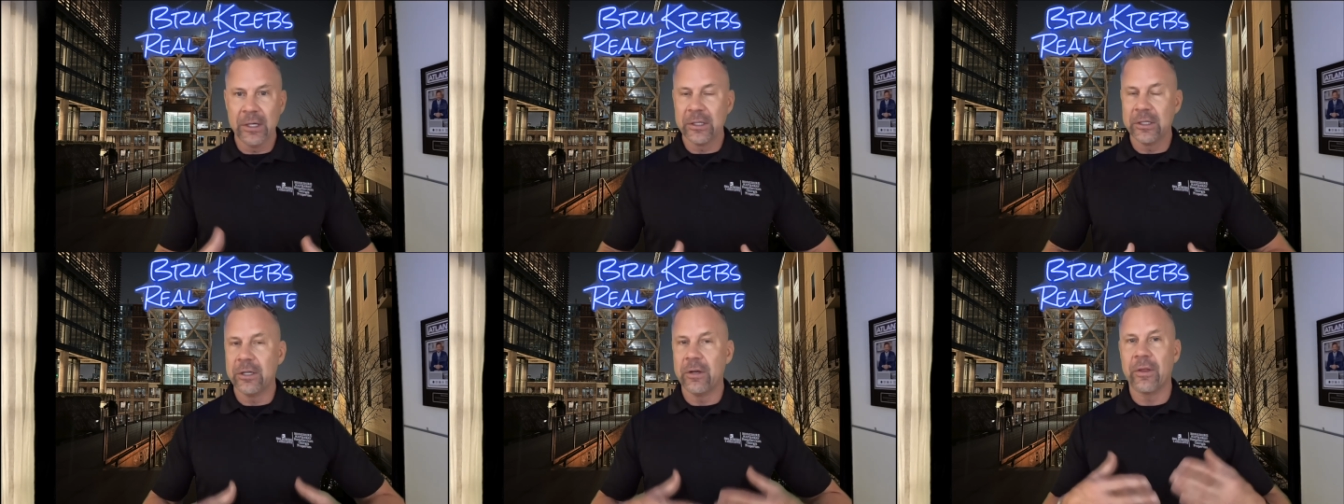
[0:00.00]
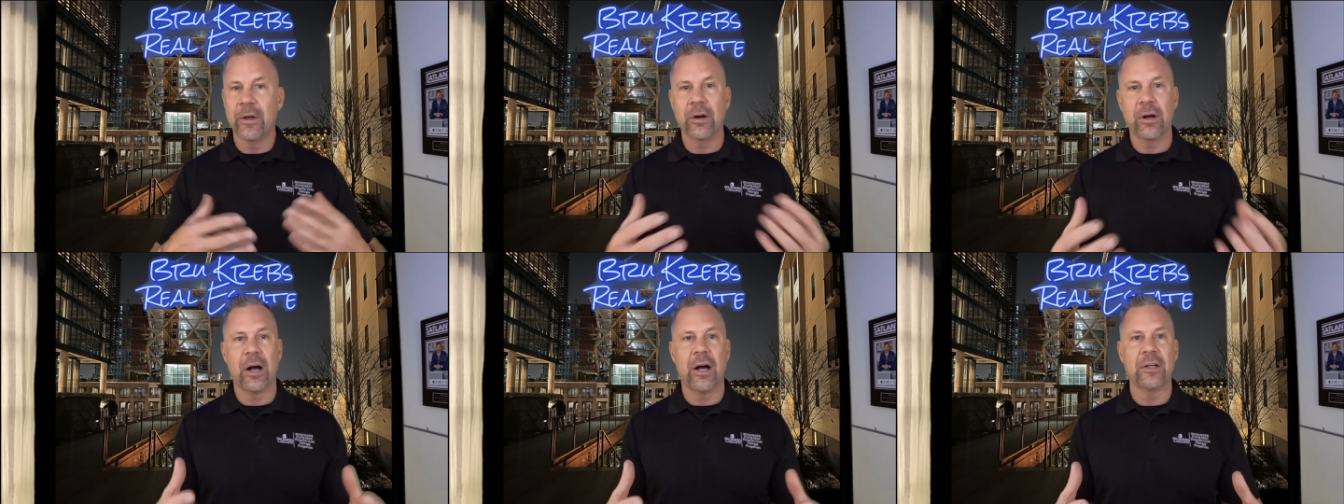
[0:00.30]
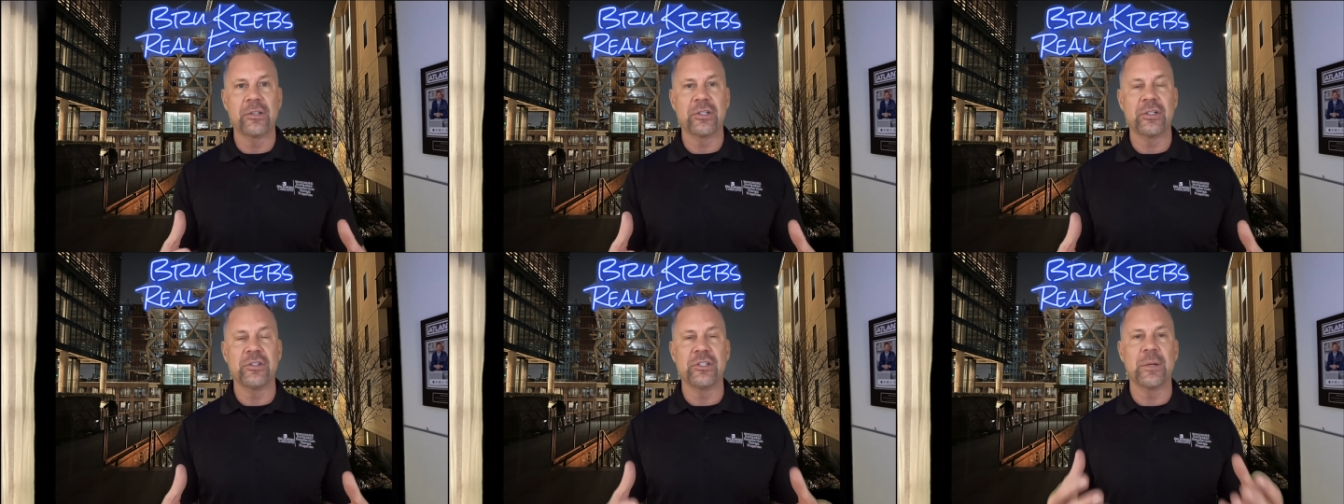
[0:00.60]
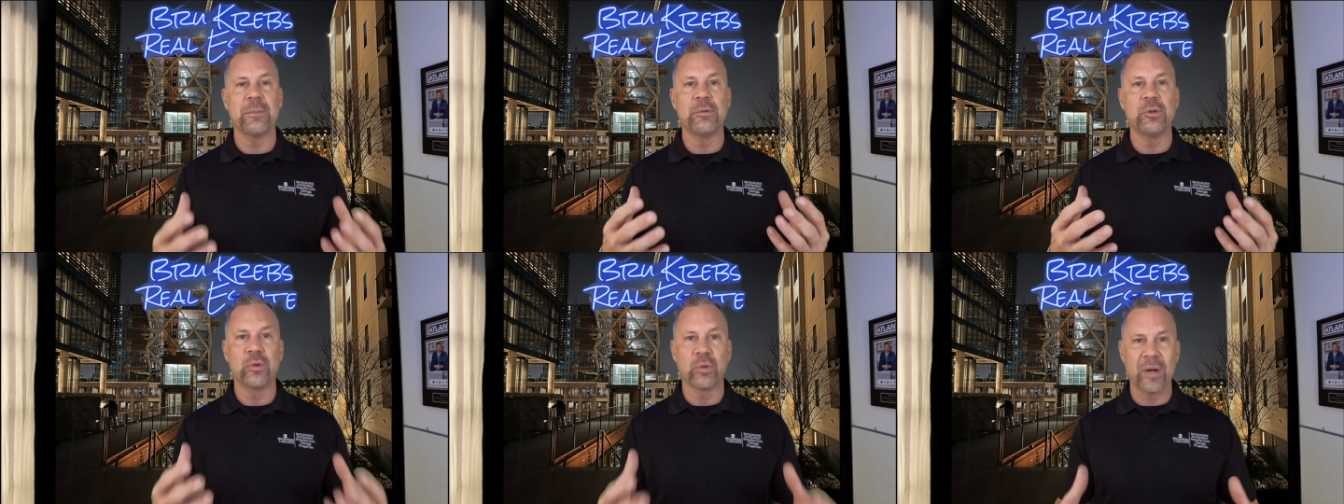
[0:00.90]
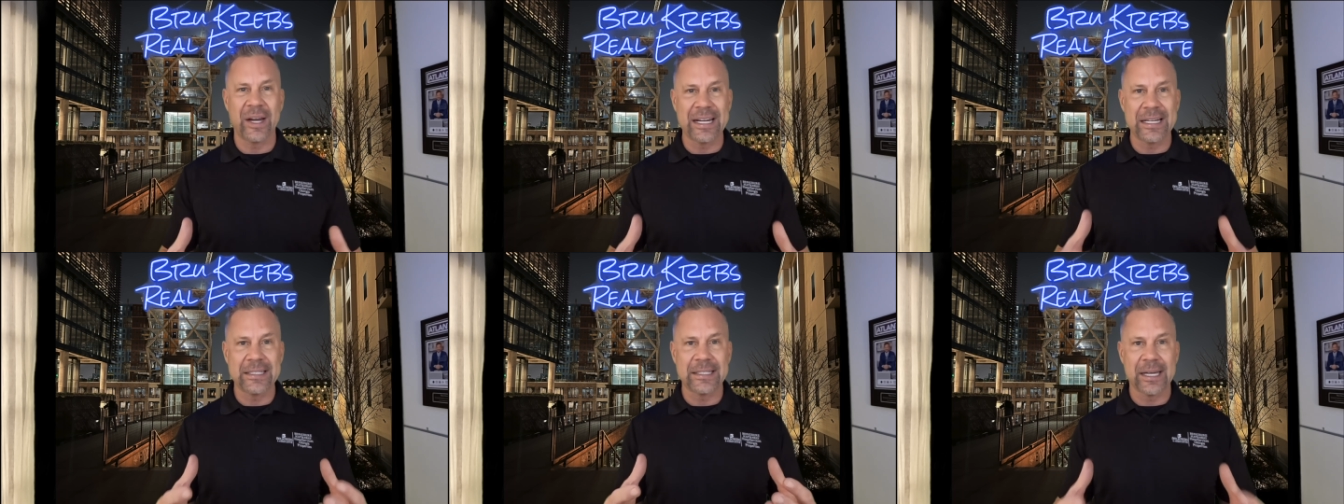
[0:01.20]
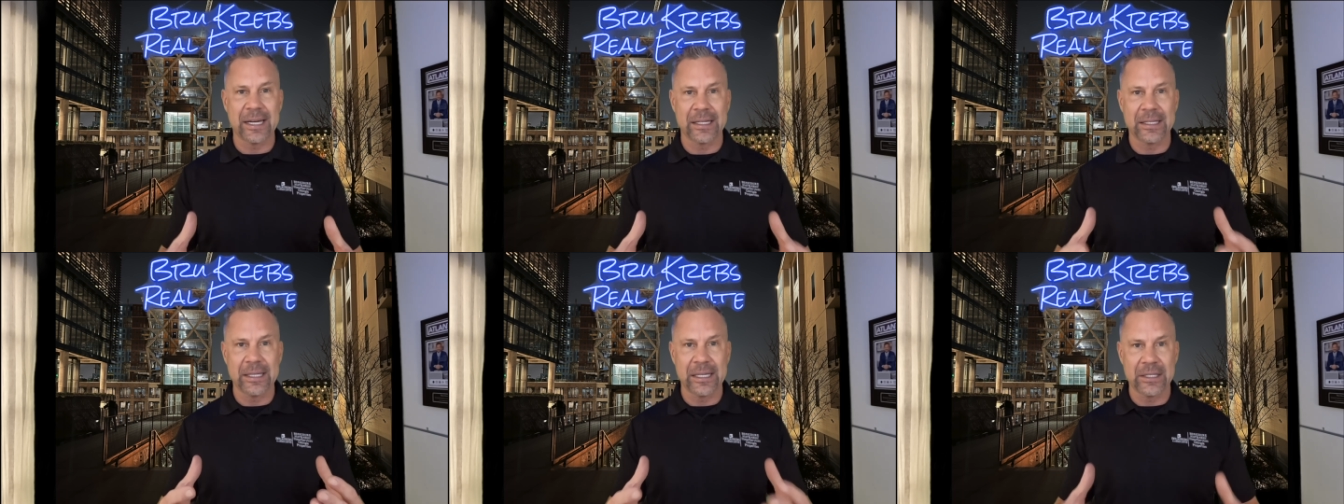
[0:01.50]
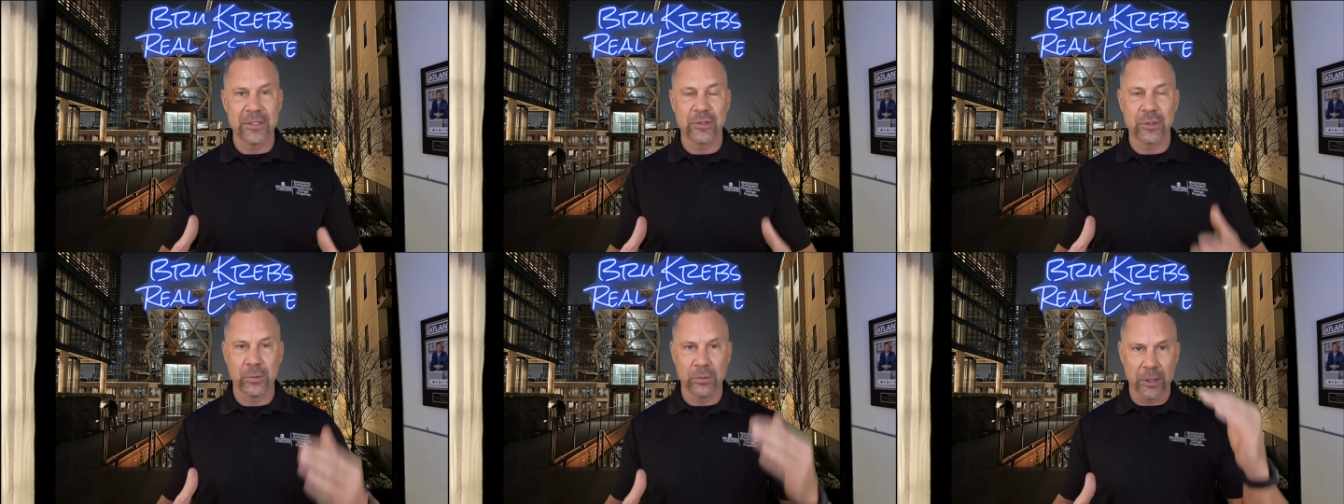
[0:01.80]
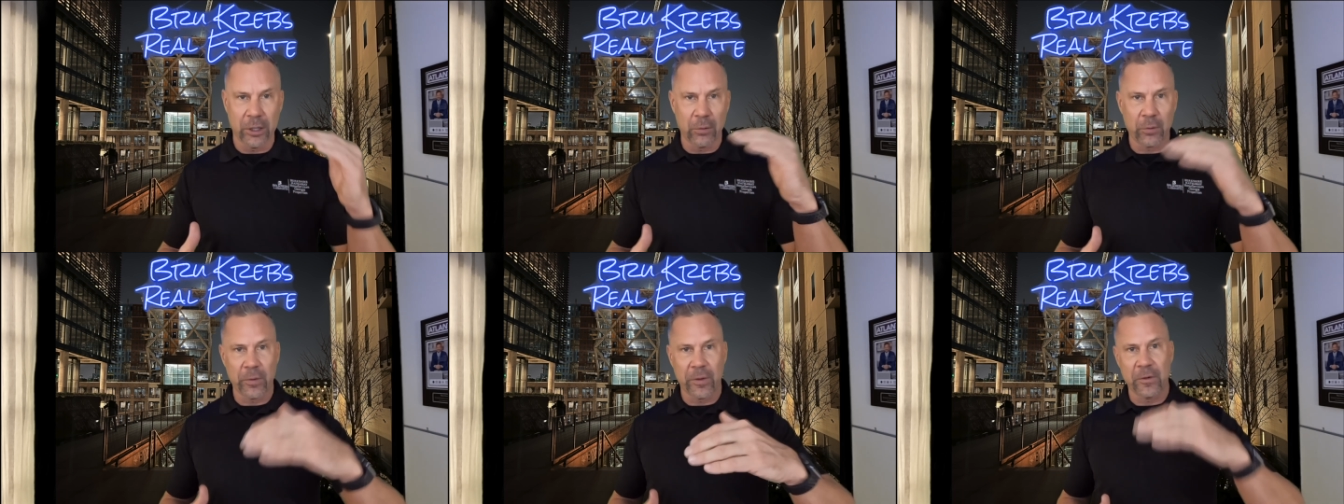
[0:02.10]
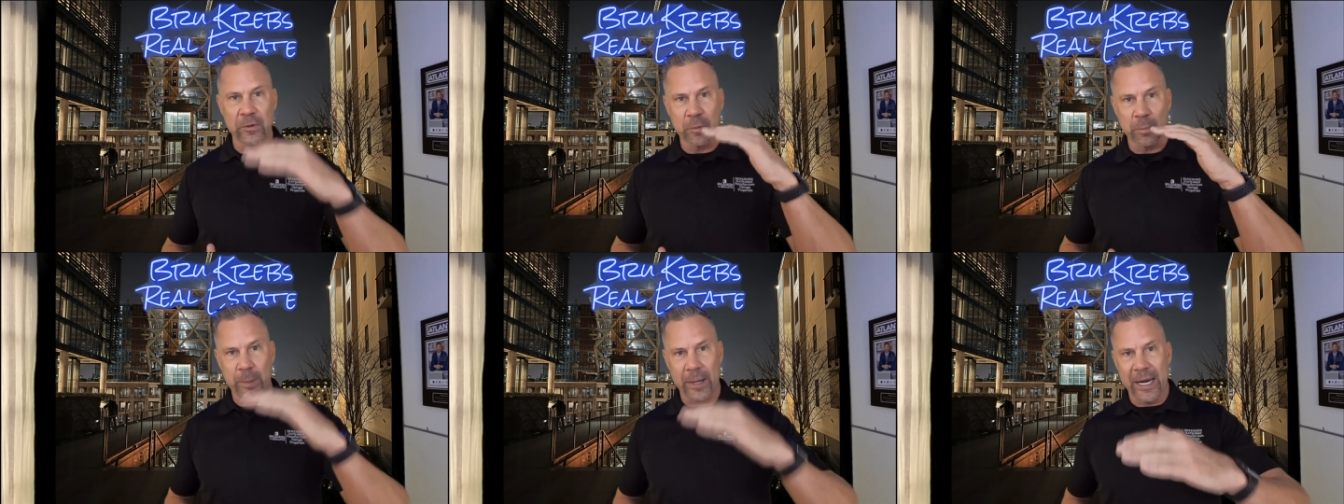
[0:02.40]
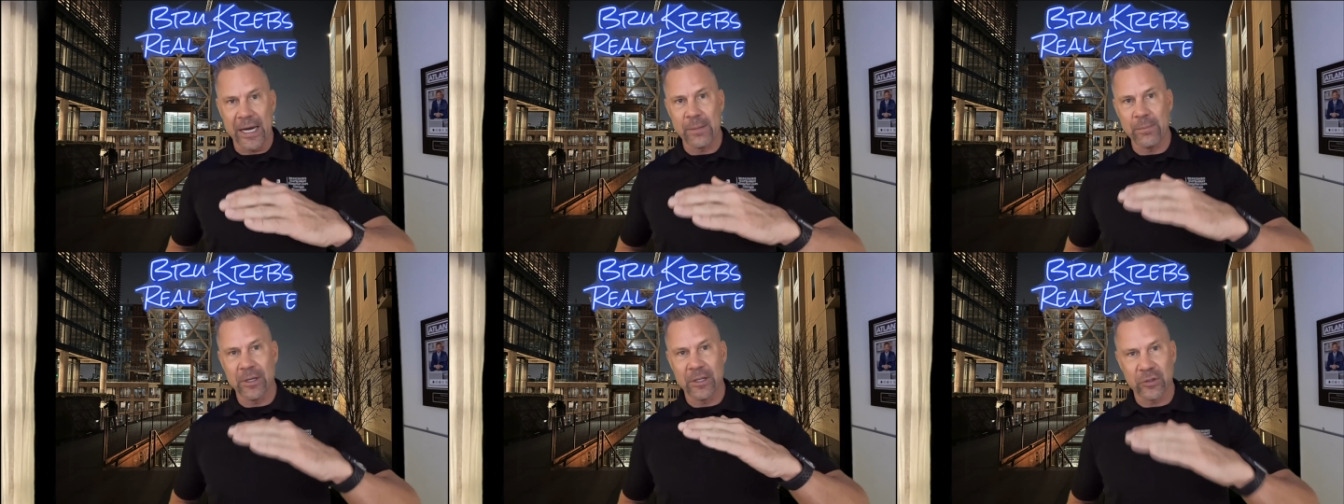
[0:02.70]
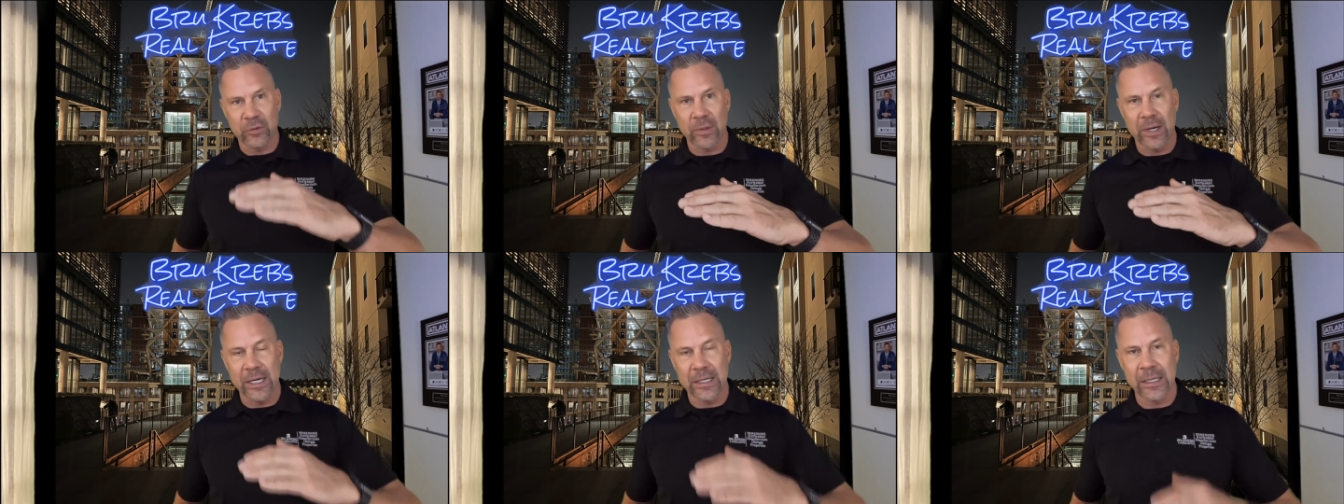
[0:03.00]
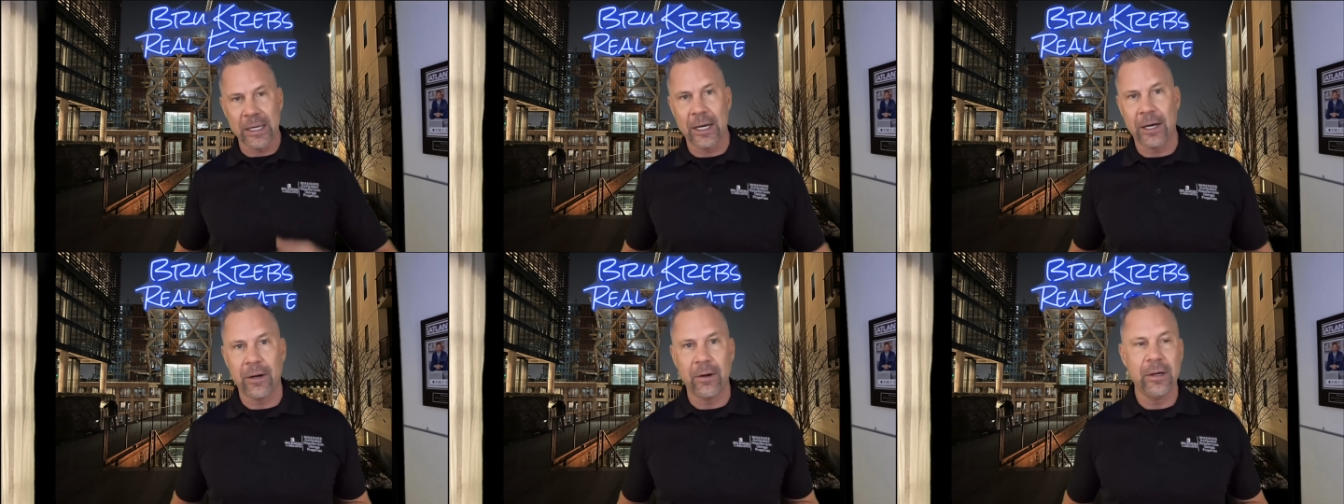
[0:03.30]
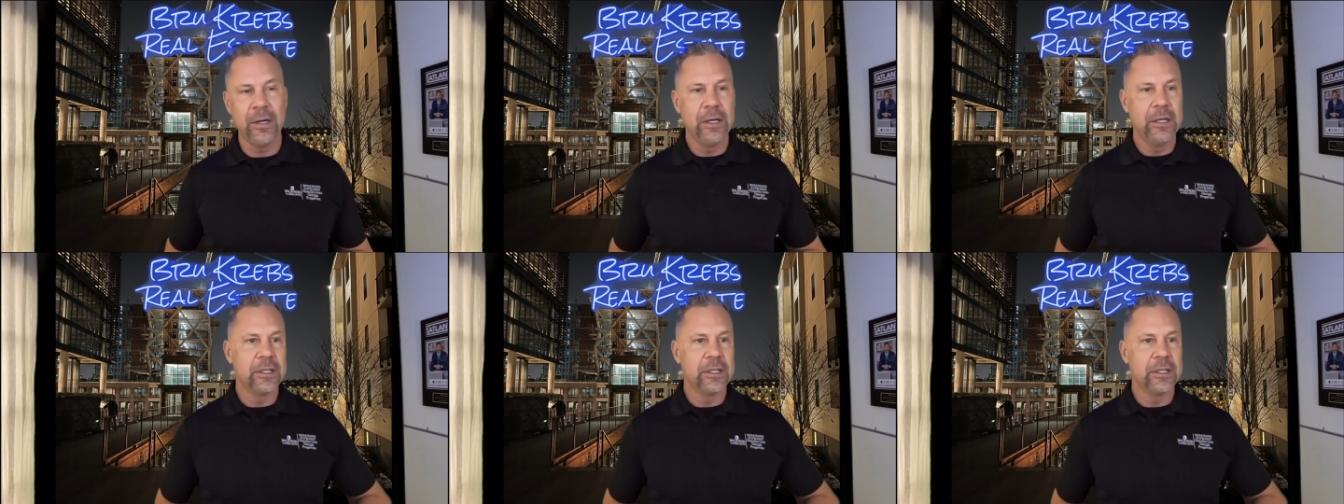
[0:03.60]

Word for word: You know, there are also some great techniques to lower those payments right now.